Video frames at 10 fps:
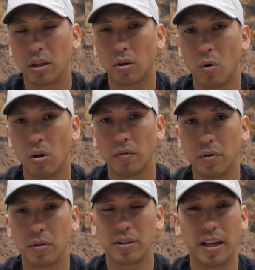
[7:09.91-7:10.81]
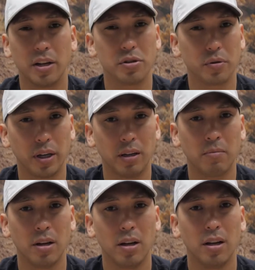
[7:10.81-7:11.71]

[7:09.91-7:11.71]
a goal of yours and a dream,